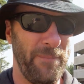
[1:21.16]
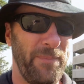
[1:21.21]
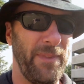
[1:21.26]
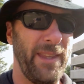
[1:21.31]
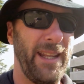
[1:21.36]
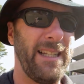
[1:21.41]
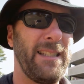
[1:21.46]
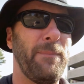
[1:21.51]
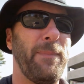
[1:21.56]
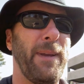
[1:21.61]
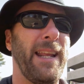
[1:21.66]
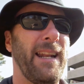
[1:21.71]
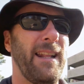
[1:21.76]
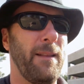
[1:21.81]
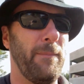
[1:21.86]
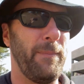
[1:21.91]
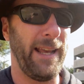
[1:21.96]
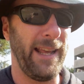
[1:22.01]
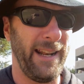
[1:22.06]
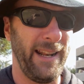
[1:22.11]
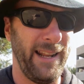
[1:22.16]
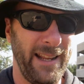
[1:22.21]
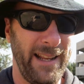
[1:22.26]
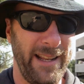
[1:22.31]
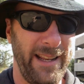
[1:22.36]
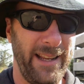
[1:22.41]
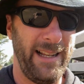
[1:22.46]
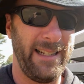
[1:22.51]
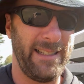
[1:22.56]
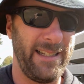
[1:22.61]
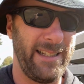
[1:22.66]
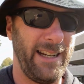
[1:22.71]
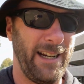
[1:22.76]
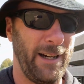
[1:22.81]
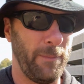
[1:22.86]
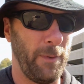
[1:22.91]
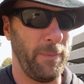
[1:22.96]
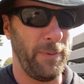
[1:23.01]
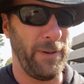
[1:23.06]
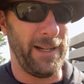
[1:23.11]
It's a pain in the butt. It's a
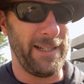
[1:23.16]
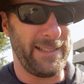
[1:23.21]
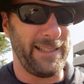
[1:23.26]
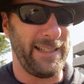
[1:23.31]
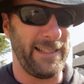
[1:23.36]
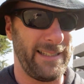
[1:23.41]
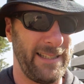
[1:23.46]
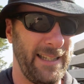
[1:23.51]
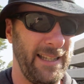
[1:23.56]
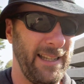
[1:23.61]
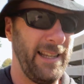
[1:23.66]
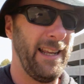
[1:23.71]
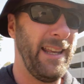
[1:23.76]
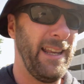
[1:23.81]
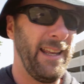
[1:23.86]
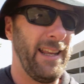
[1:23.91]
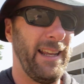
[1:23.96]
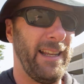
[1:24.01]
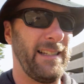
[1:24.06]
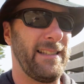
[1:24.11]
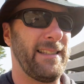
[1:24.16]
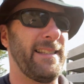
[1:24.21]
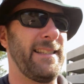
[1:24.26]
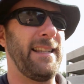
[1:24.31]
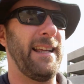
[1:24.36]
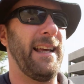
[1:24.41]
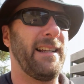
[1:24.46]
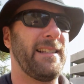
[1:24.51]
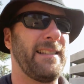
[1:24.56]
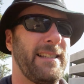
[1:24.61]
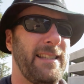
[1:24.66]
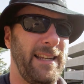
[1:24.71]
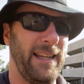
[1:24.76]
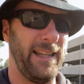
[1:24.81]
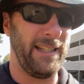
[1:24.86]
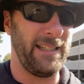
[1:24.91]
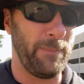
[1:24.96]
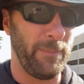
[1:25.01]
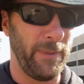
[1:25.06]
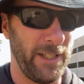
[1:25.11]
terrible process. It sucks.
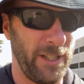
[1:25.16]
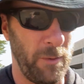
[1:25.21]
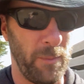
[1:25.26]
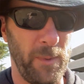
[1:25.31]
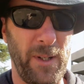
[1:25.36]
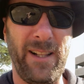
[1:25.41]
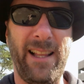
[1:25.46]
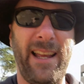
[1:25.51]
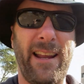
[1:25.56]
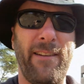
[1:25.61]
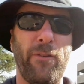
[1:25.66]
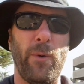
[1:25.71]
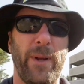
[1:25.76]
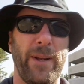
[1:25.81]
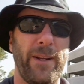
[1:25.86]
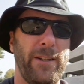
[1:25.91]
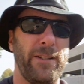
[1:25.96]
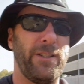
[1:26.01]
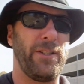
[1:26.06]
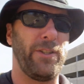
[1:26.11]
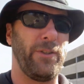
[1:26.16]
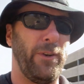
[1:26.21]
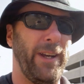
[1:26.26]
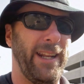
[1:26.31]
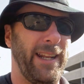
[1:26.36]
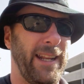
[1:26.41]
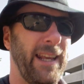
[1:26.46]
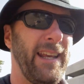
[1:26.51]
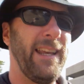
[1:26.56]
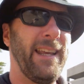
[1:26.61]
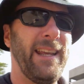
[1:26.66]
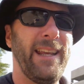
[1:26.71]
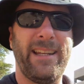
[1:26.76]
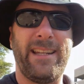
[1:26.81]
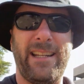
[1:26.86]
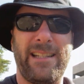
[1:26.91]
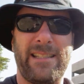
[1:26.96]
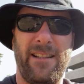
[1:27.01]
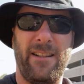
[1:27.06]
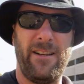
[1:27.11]
It's miserable. Everyone goes through it. It
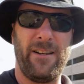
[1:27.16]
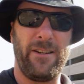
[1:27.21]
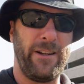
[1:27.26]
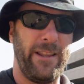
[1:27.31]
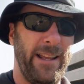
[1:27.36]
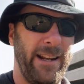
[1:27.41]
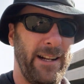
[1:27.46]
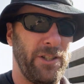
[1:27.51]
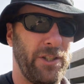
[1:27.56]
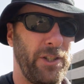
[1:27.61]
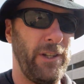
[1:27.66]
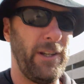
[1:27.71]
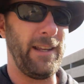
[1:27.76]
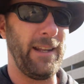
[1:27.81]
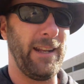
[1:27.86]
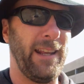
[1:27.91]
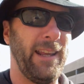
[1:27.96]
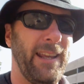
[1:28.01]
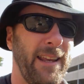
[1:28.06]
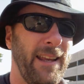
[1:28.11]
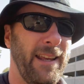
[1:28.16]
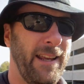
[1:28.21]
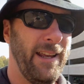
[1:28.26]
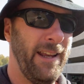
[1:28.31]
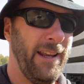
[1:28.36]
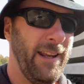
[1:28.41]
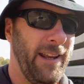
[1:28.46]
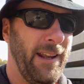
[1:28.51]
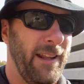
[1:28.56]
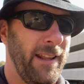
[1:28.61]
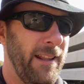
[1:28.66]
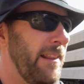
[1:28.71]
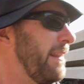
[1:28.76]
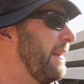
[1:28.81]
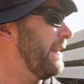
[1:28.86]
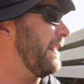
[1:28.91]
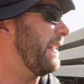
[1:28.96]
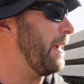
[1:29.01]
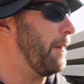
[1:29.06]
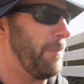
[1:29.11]
takes longer than it should.
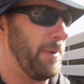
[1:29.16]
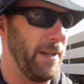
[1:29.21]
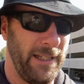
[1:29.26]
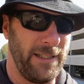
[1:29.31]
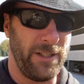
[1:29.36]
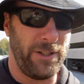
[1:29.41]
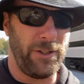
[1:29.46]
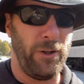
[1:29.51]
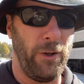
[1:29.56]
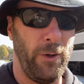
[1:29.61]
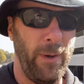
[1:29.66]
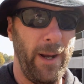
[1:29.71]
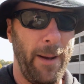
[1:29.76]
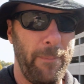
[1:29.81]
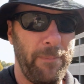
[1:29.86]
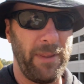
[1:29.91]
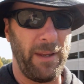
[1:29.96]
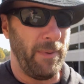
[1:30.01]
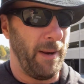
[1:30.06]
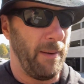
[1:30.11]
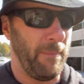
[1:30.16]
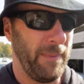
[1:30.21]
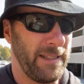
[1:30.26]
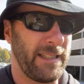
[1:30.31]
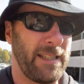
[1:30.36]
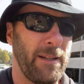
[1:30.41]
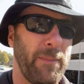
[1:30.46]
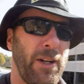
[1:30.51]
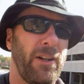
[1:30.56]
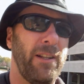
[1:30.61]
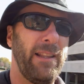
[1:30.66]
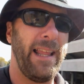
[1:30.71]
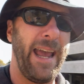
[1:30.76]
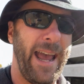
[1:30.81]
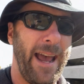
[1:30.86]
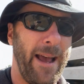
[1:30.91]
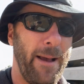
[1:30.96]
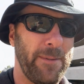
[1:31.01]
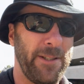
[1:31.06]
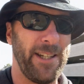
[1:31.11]
The companies screw up. They might miss some of your
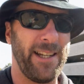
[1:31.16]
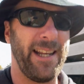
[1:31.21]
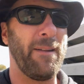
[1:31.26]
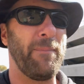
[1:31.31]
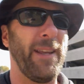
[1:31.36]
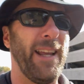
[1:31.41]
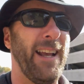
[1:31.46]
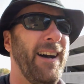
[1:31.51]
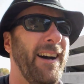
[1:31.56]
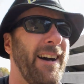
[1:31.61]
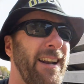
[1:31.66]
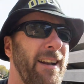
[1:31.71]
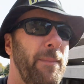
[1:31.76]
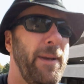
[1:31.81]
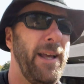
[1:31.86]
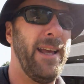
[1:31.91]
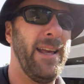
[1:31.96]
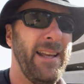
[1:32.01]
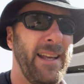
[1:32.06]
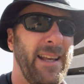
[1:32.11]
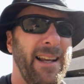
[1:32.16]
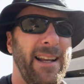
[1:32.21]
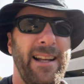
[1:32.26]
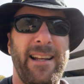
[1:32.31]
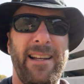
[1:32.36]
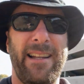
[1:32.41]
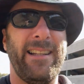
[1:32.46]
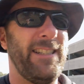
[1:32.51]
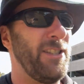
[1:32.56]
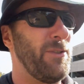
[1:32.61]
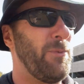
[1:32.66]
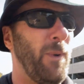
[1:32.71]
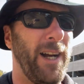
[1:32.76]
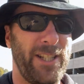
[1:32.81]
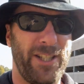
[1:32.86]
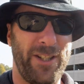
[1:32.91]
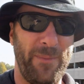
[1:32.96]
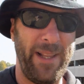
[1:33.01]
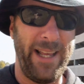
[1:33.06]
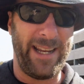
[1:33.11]
labs. You got to be on them. Just watch
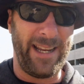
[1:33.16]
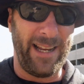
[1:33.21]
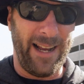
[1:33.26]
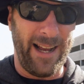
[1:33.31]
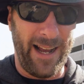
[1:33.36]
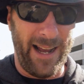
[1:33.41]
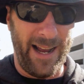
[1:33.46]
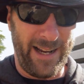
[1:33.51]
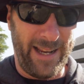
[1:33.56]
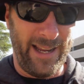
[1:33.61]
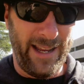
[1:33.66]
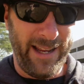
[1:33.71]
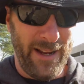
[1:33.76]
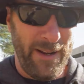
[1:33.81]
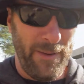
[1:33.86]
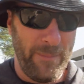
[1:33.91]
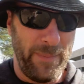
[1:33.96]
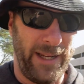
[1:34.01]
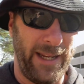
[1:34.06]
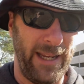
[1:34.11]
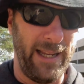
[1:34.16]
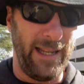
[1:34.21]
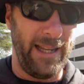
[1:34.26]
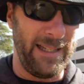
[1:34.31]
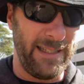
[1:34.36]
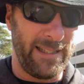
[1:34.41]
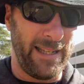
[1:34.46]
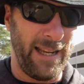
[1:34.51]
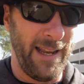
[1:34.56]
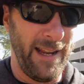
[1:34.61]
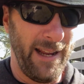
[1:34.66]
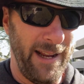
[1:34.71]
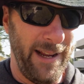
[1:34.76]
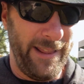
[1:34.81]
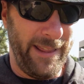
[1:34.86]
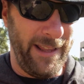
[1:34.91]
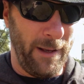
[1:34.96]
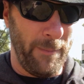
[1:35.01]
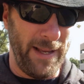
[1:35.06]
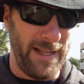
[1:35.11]
them like a hawk, because
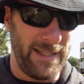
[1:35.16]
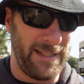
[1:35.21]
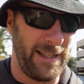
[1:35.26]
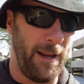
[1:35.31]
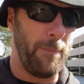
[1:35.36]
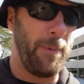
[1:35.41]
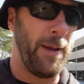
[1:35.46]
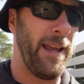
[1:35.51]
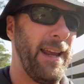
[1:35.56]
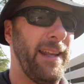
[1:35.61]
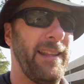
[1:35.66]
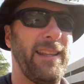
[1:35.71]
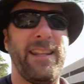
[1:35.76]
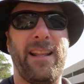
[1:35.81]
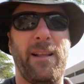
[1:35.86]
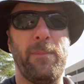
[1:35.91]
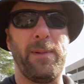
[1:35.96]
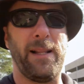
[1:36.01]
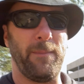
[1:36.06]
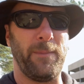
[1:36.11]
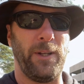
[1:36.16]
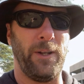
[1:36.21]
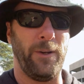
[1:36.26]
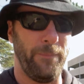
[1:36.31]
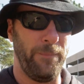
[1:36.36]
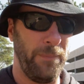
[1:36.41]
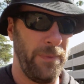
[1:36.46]
they'll mess up and then they'll blame you.